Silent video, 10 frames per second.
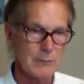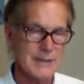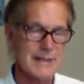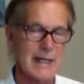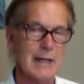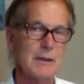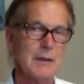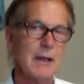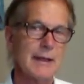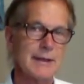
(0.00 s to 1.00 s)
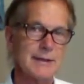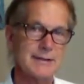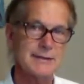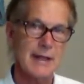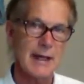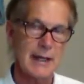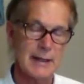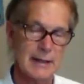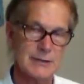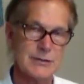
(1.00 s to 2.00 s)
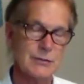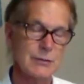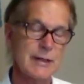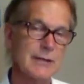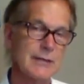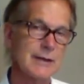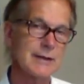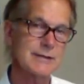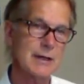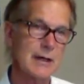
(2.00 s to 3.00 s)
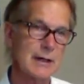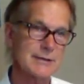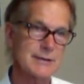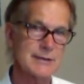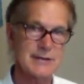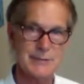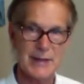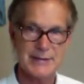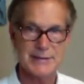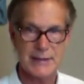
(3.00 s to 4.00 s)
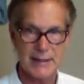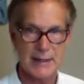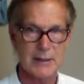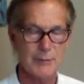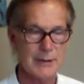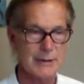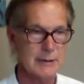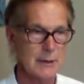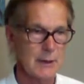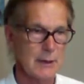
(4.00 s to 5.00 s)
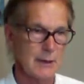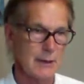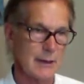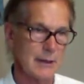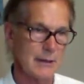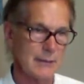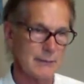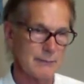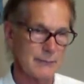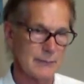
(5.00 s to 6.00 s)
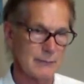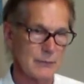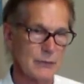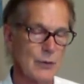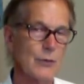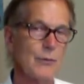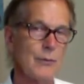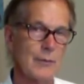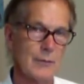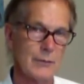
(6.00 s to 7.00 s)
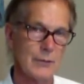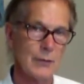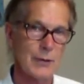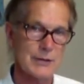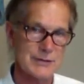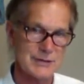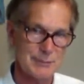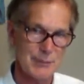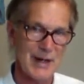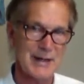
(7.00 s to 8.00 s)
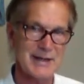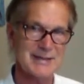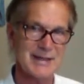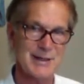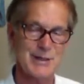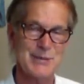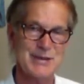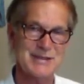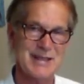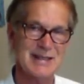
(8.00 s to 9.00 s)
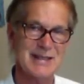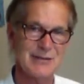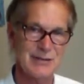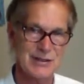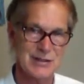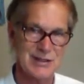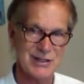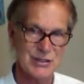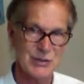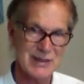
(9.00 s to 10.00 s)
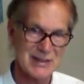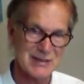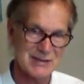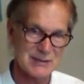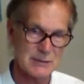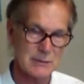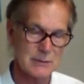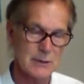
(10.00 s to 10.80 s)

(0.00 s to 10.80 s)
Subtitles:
metabolize and excrete these toxins as best it can, but no person's body is 100% efficient in doing this.